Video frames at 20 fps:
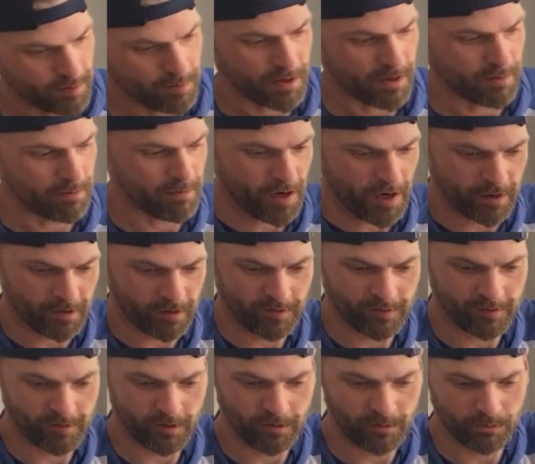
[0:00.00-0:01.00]
from my
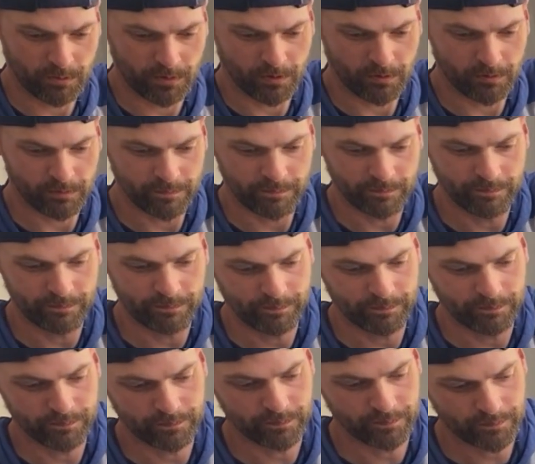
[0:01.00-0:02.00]
microphone, but
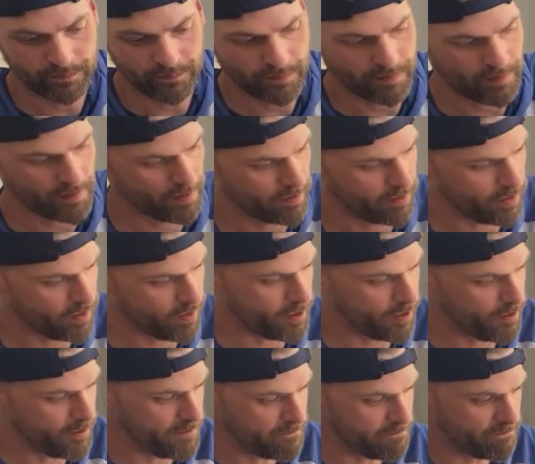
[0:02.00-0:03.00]
all
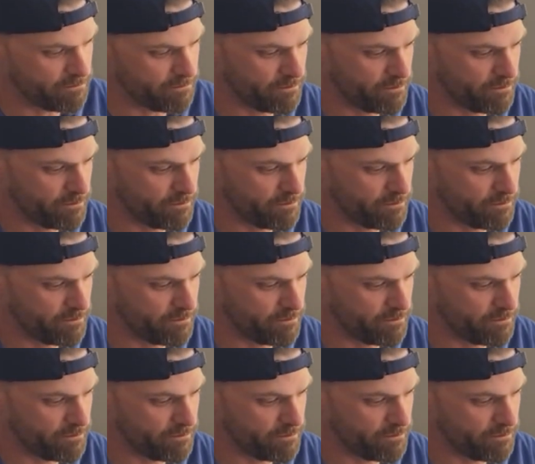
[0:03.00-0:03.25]
right.